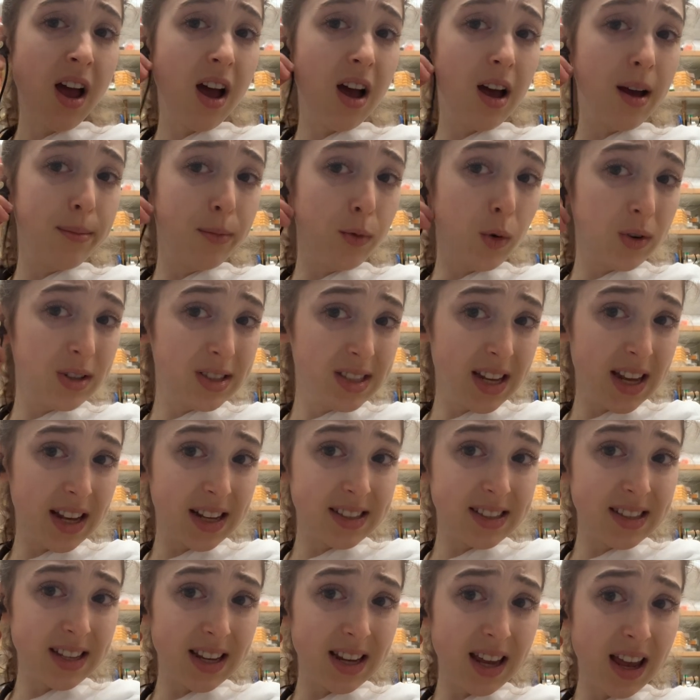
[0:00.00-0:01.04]
Um, noise
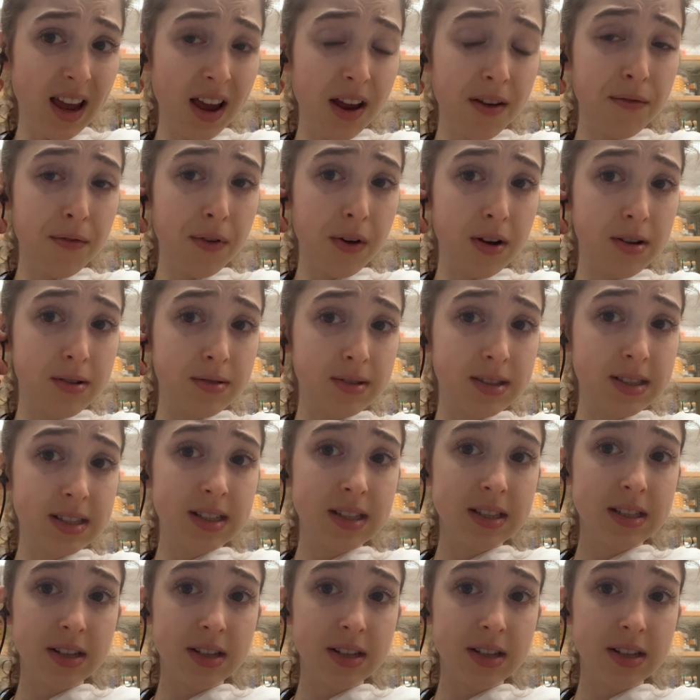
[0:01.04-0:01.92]
canceling headphones,